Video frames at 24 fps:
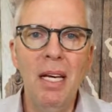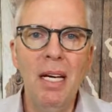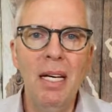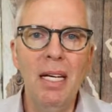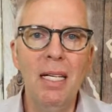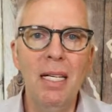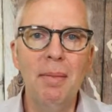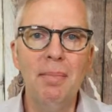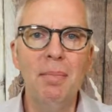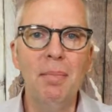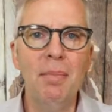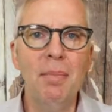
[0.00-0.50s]

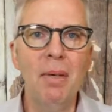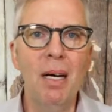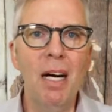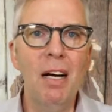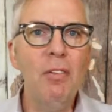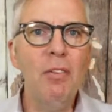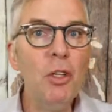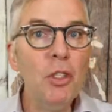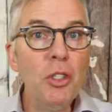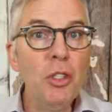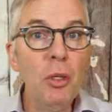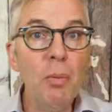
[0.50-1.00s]

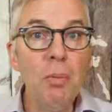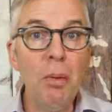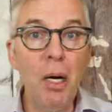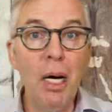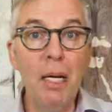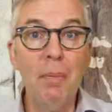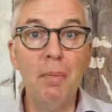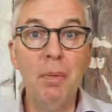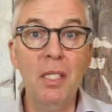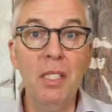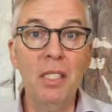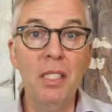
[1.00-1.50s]
I've also
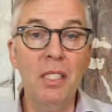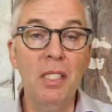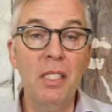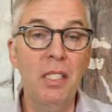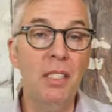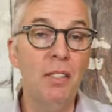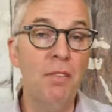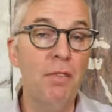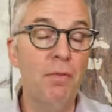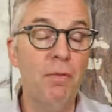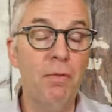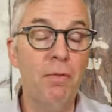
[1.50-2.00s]
bought
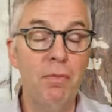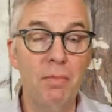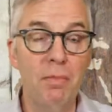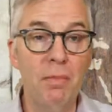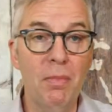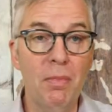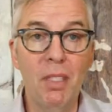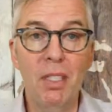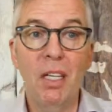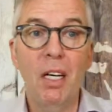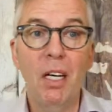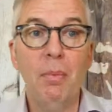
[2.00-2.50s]
businesses
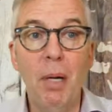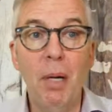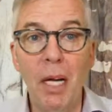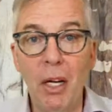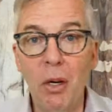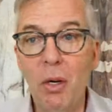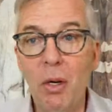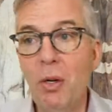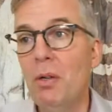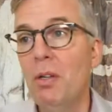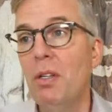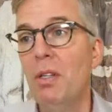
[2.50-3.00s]
on my
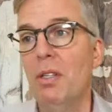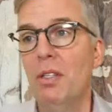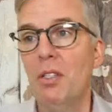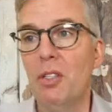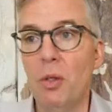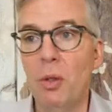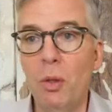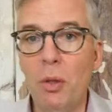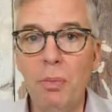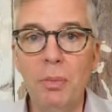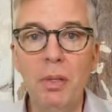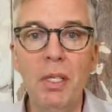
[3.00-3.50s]
own,
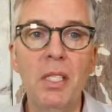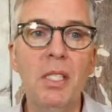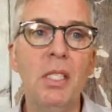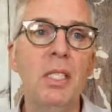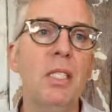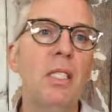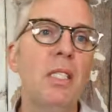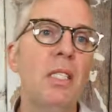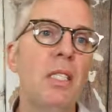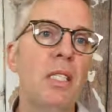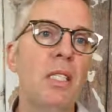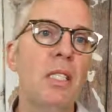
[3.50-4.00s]
sold
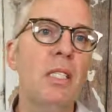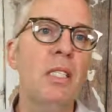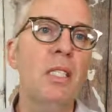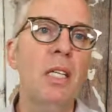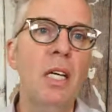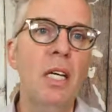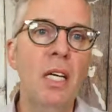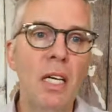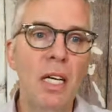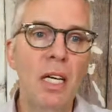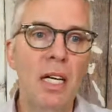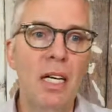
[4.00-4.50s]
businesses,
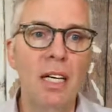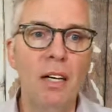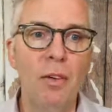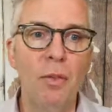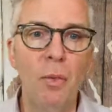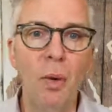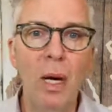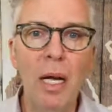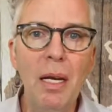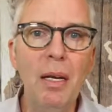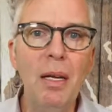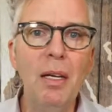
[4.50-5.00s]

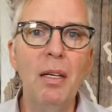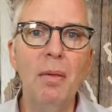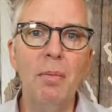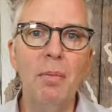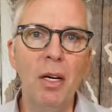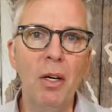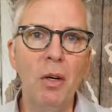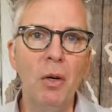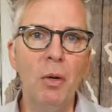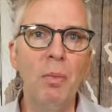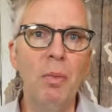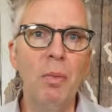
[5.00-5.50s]
run
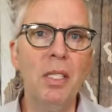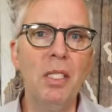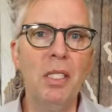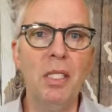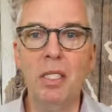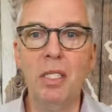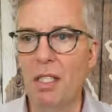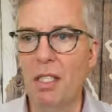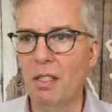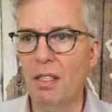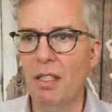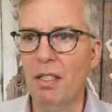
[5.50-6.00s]
my own
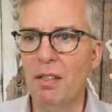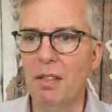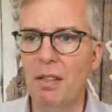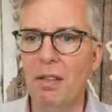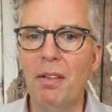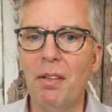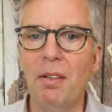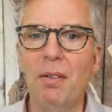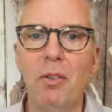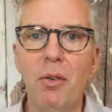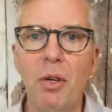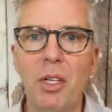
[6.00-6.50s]
business.
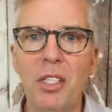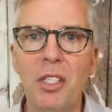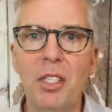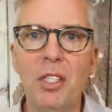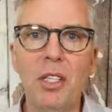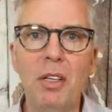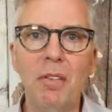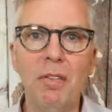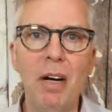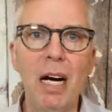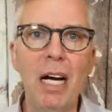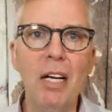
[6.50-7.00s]

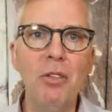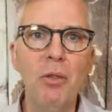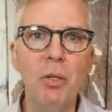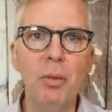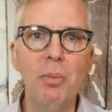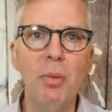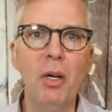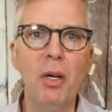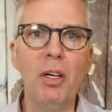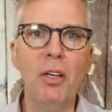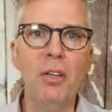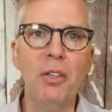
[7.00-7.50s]
Transition advisory
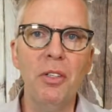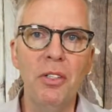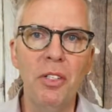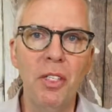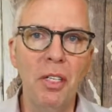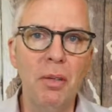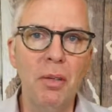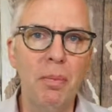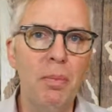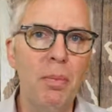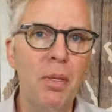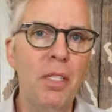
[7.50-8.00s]
partners
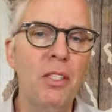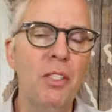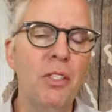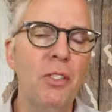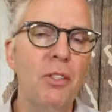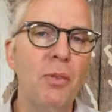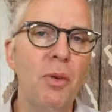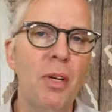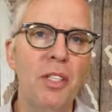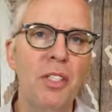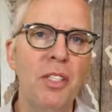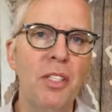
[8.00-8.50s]
and business
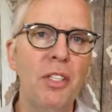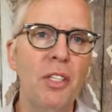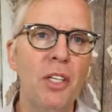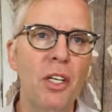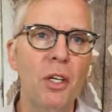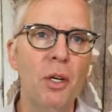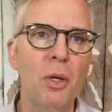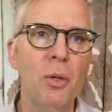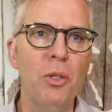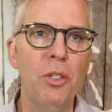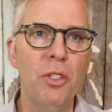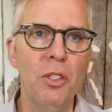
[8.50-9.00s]
transition
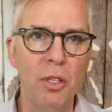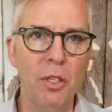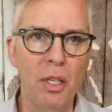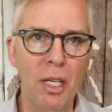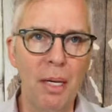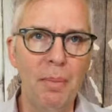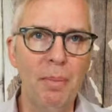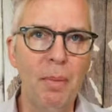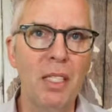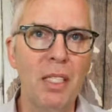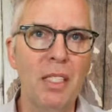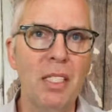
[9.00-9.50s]
coach are
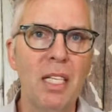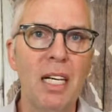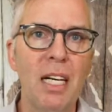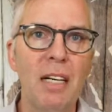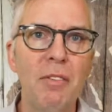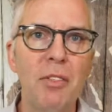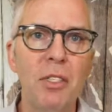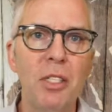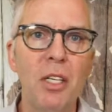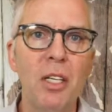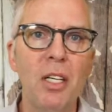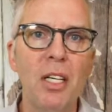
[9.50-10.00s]
companies that
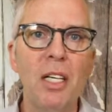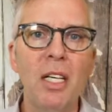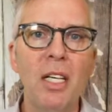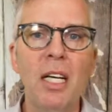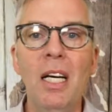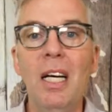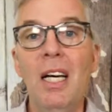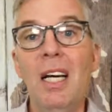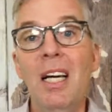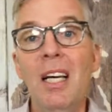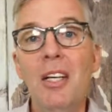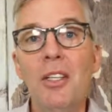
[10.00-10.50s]
I've started.
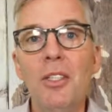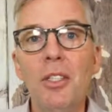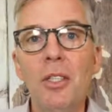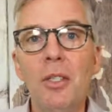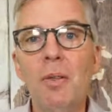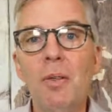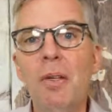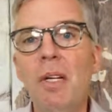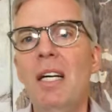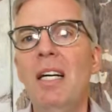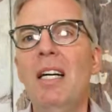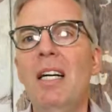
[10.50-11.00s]

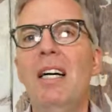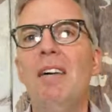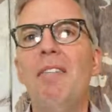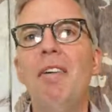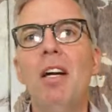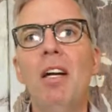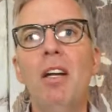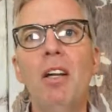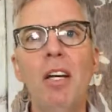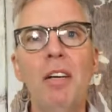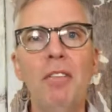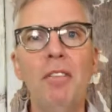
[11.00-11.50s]
So I've
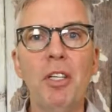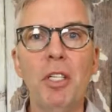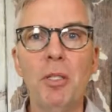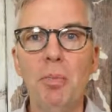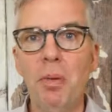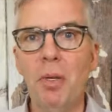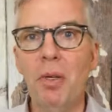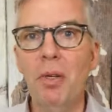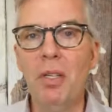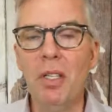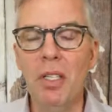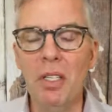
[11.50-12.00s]
had a lot of
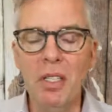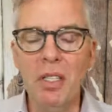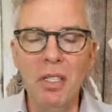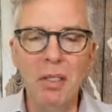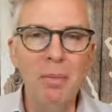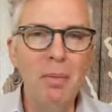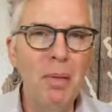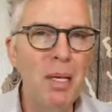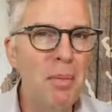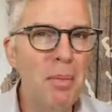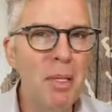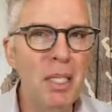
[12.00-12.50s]
experience
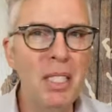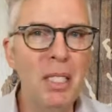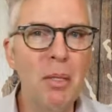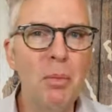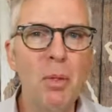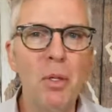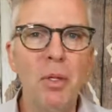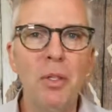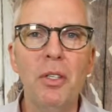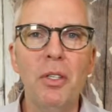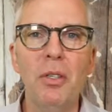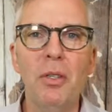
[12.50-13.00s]
that may be
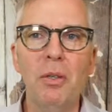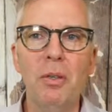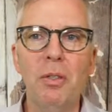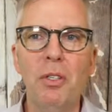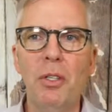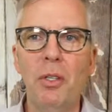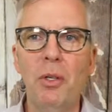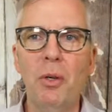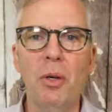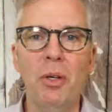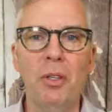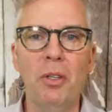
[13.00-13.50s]
similar
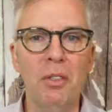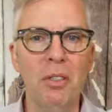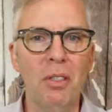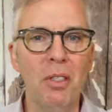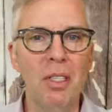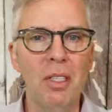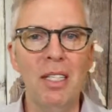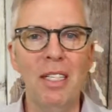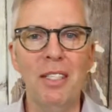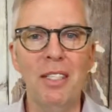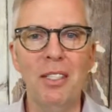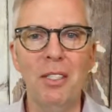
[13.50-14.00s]
to
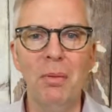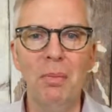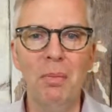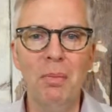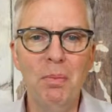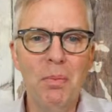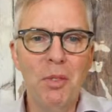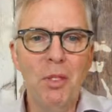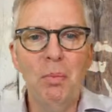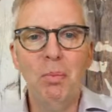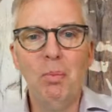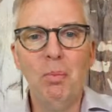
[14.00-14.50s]
yours.
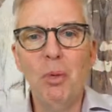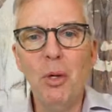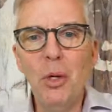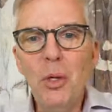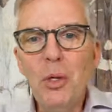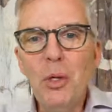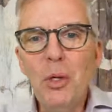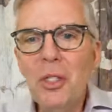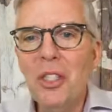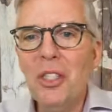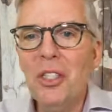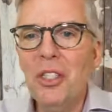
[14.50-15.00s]
Some
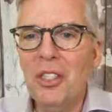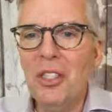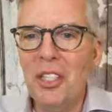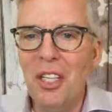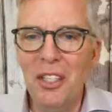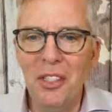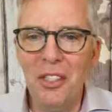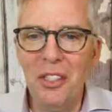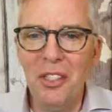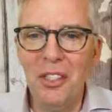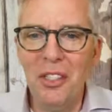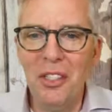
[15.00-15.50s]

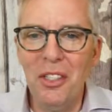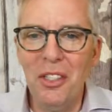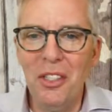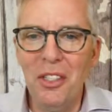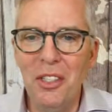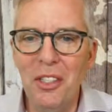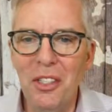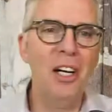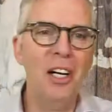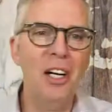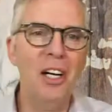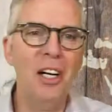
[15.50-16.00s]
bruises,
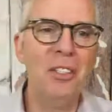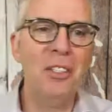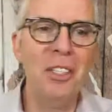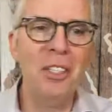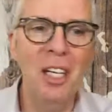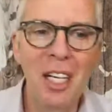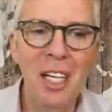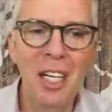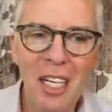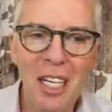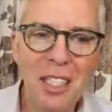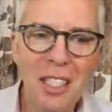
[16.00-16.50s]

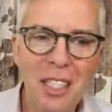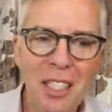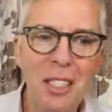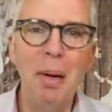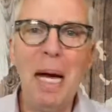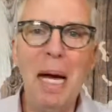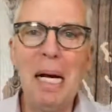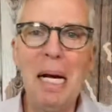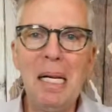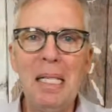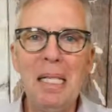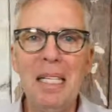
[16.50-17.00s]
scars,
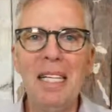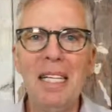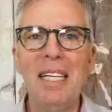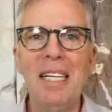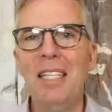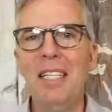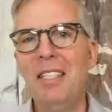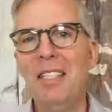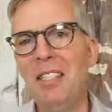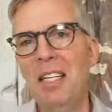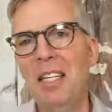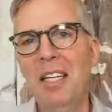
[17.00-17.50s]
some
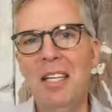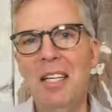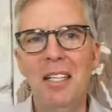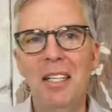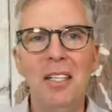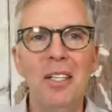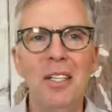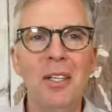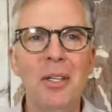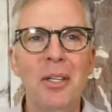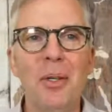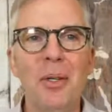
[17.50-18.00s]
accolades,
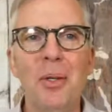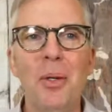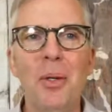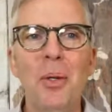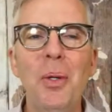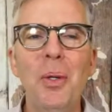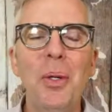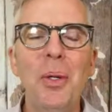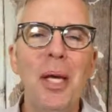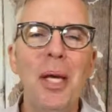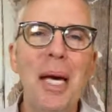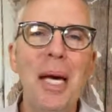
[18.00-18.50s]
the
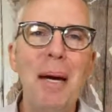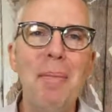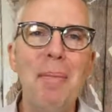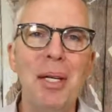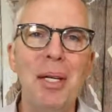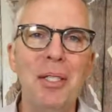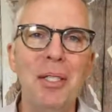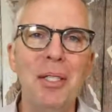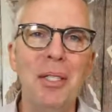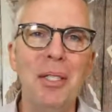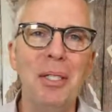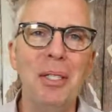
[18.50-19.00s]
whole
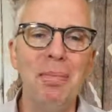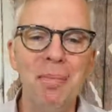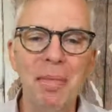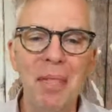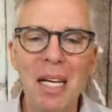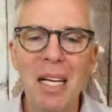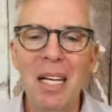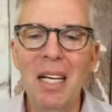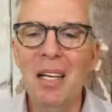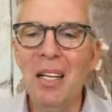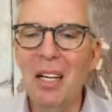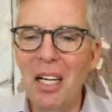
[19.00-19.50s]
gamut. So
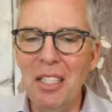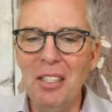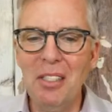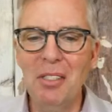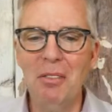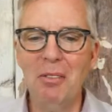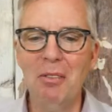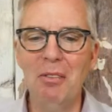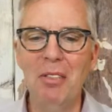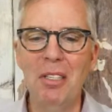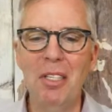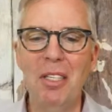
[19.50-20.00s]
lots
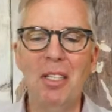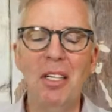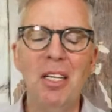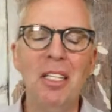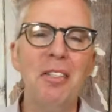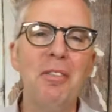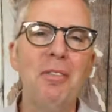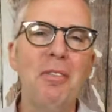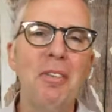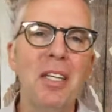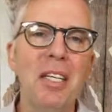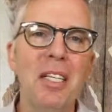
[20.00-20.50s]
of
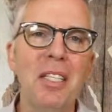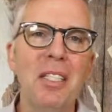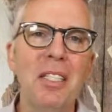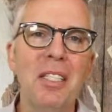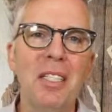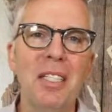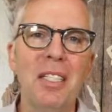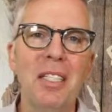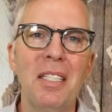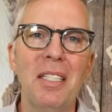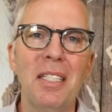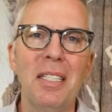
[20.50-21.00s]
things
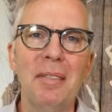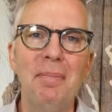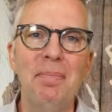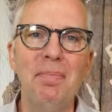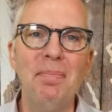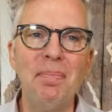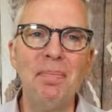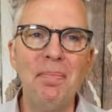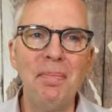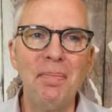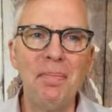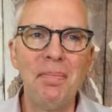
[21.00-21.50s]
that.
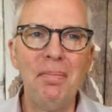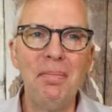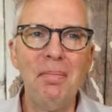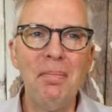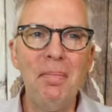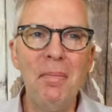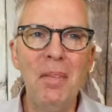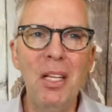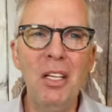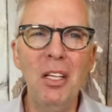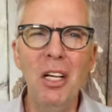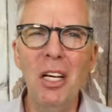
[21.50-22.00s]

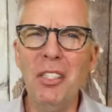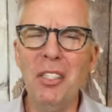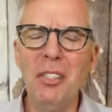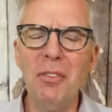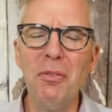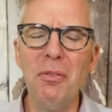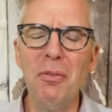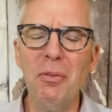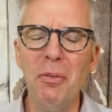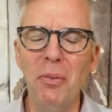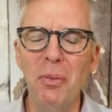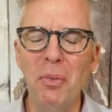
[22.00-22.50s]
Lots
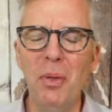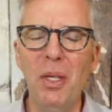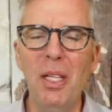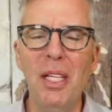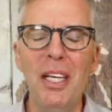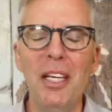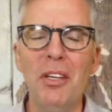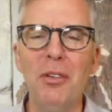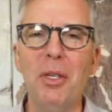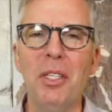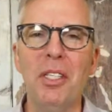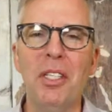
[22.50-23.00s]
of
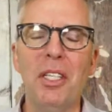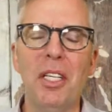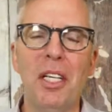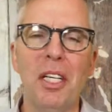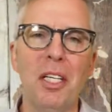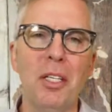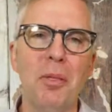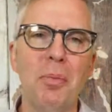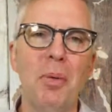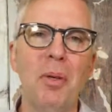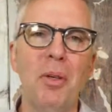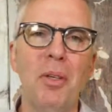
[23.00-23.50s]
really interesting
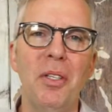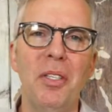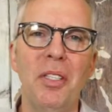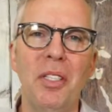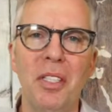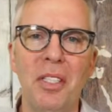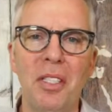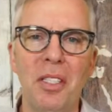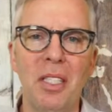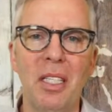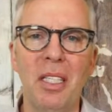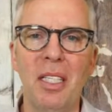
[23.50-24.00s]

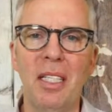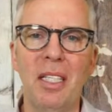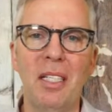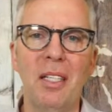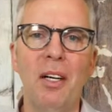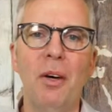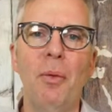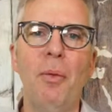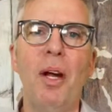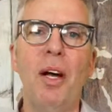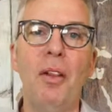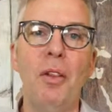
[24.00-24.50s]
experiences
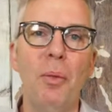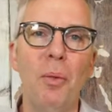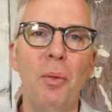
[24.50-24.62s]
around the